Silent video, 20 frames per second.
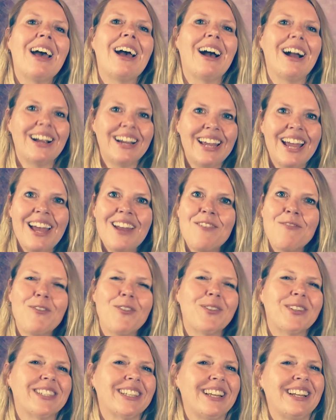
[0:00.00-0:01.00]
Again,
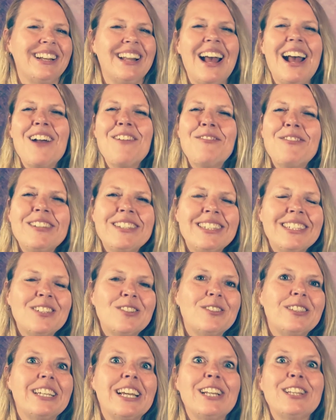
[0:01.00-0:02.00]
focus on it every
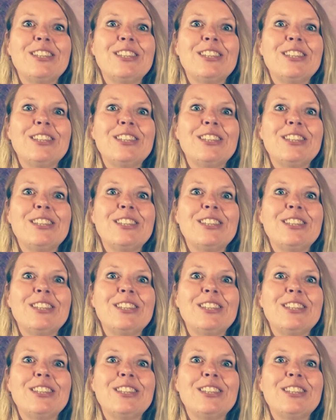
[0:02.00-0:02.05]
single day.